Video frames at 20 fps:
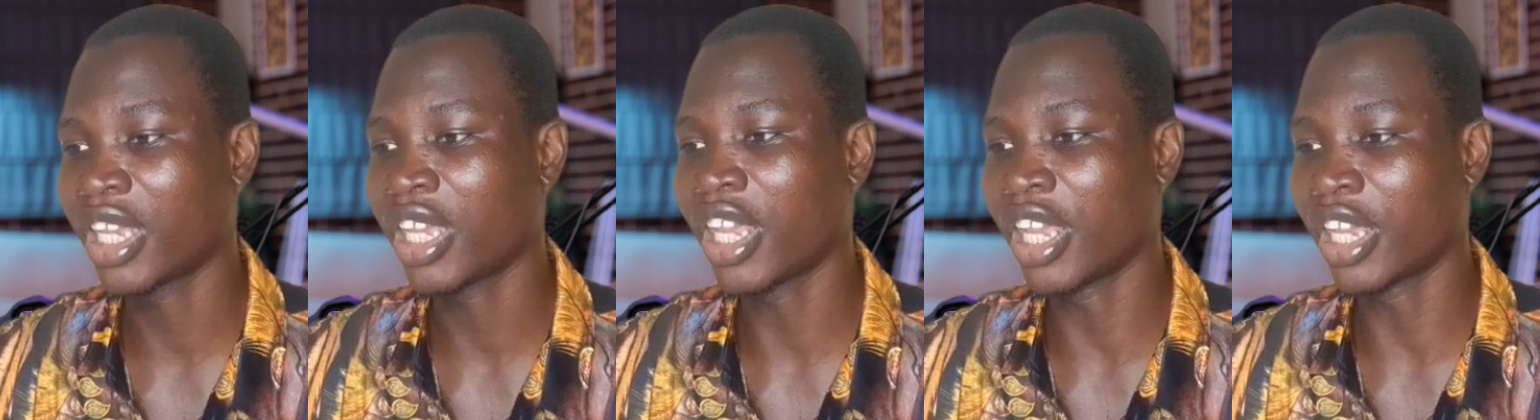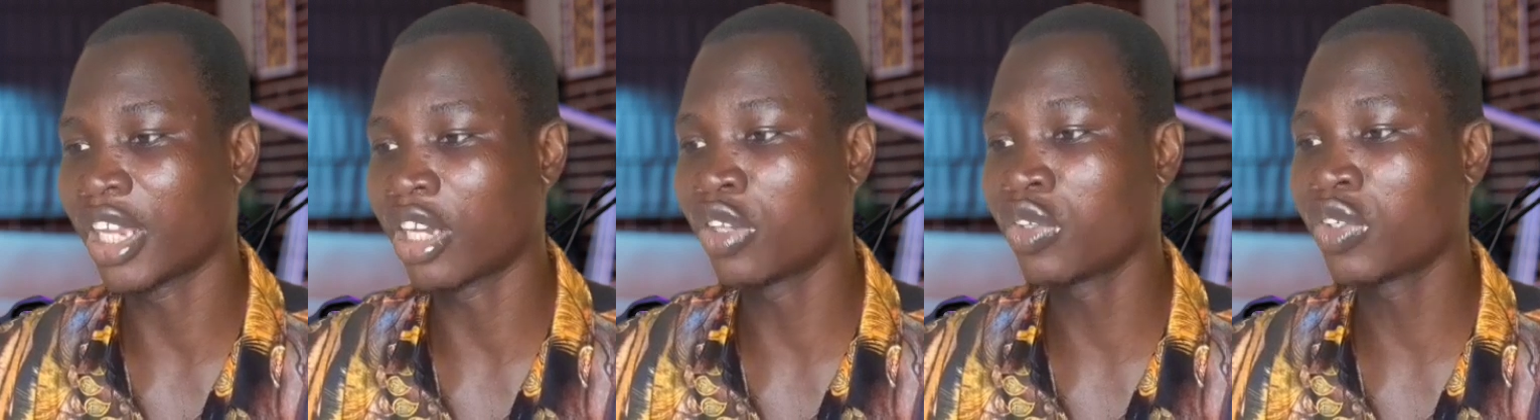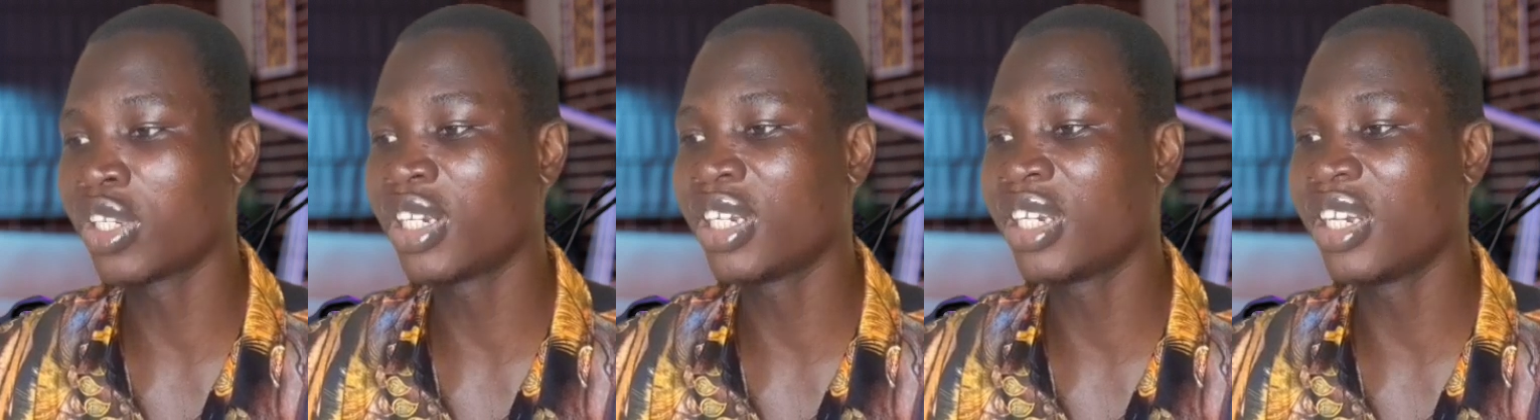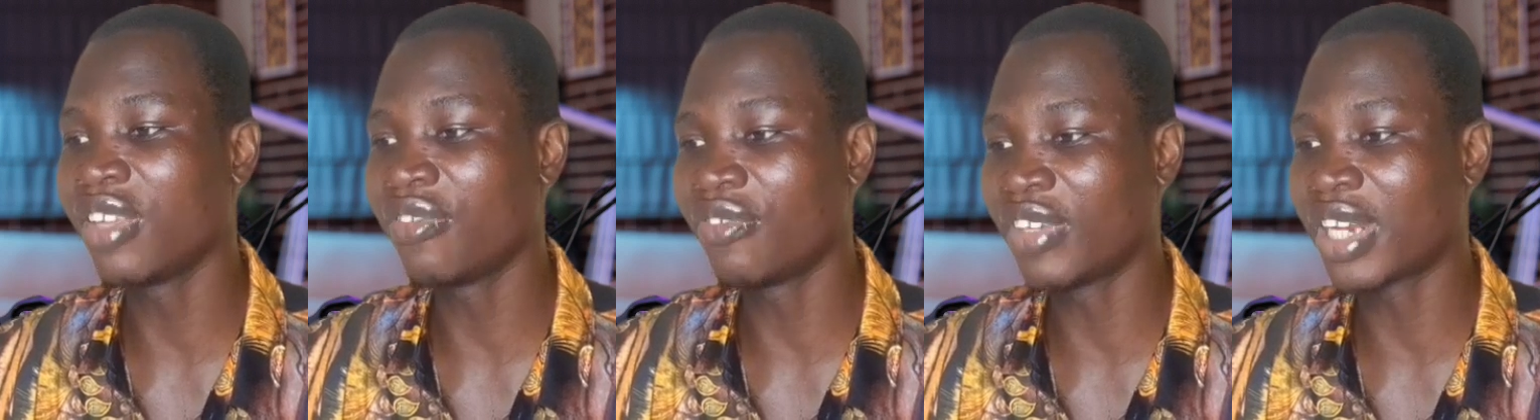including
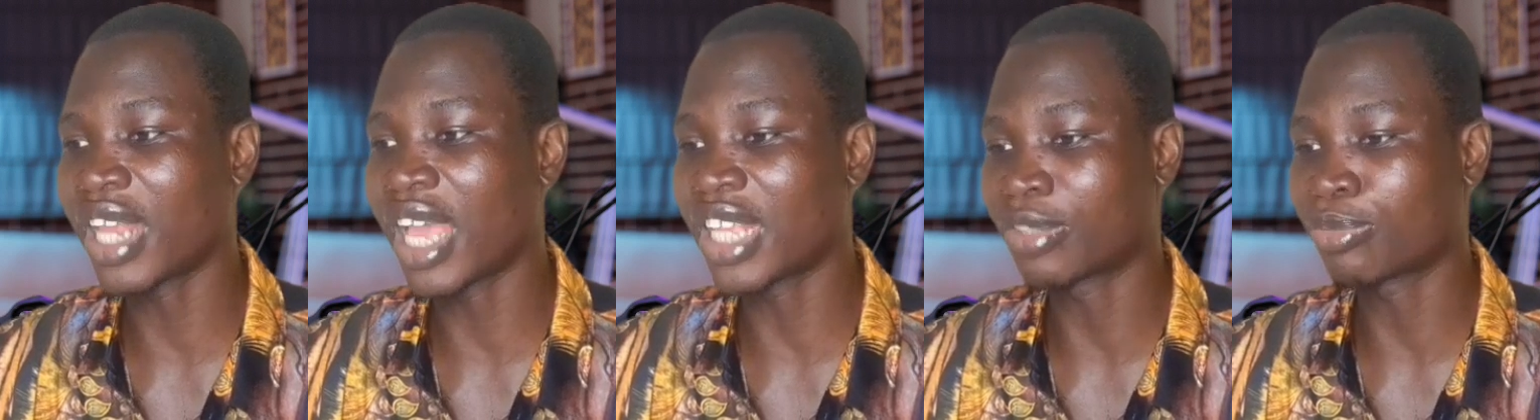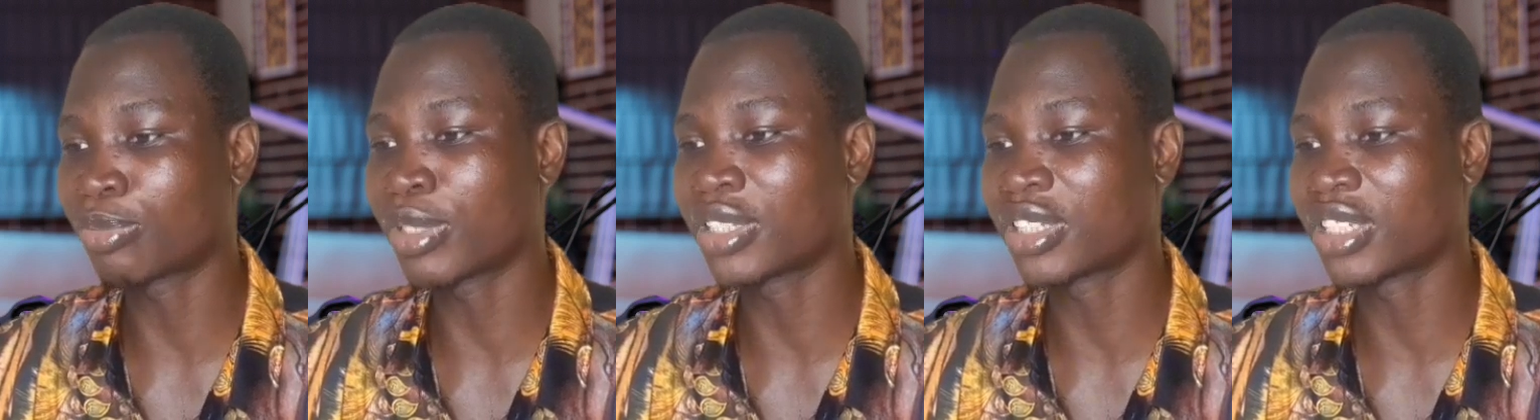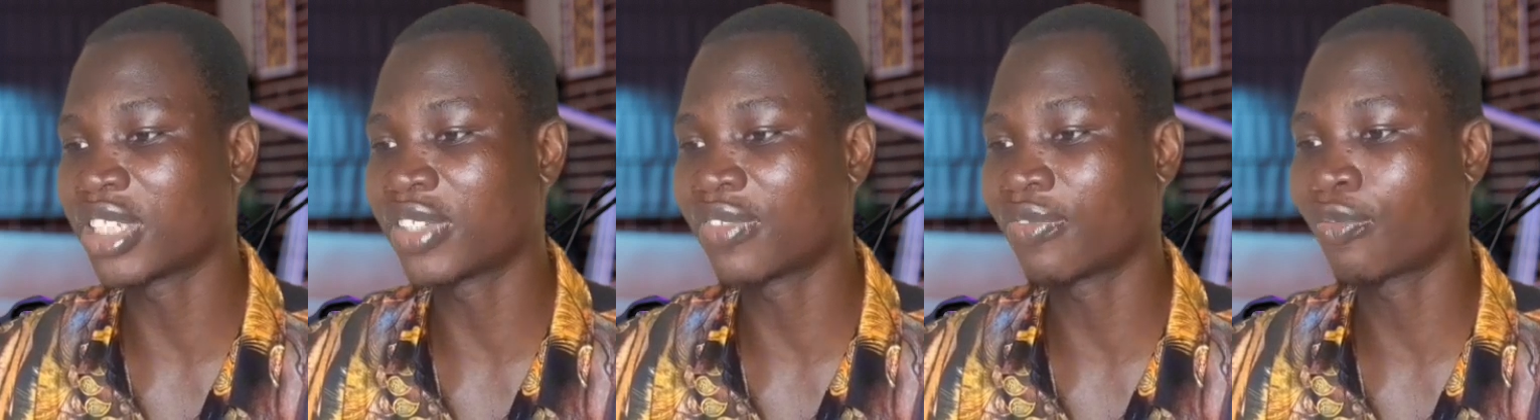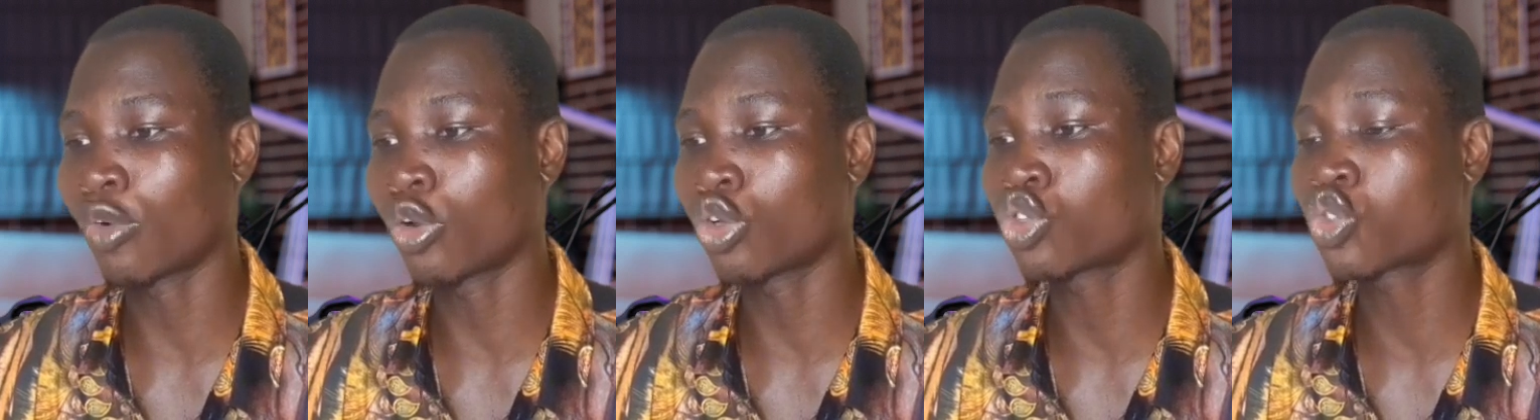living expenses, for